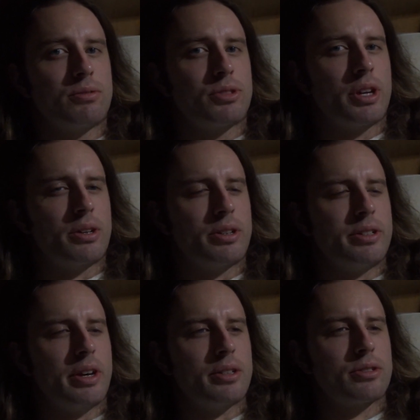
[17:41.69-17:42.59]
Saturday
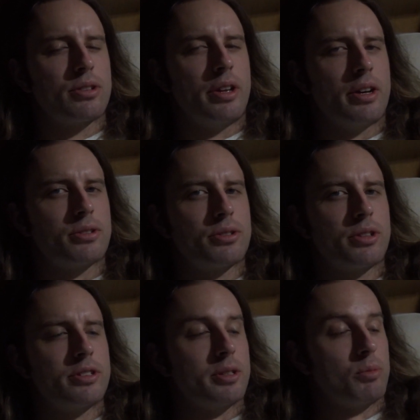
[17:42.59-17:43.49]
night /
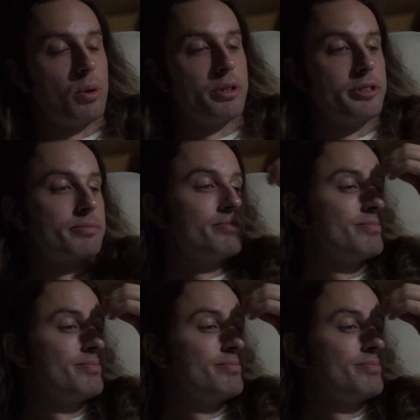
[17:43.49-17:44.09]
Sunday morning.